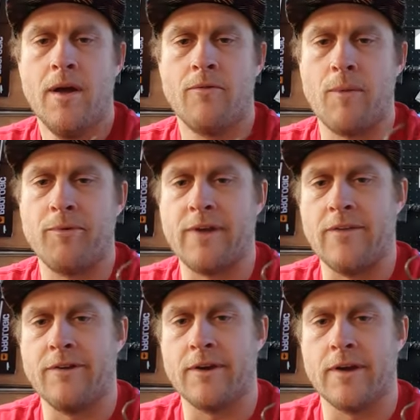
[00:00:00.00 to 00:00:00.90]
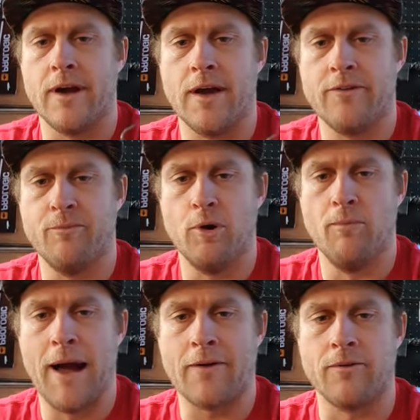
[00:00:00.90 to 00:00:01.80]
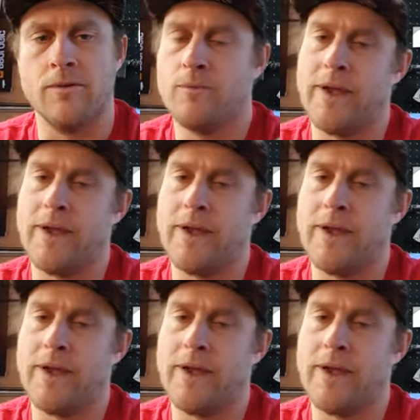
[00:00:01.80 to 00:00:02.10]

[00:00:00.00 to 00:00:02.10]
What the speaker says: representing a small mackerel.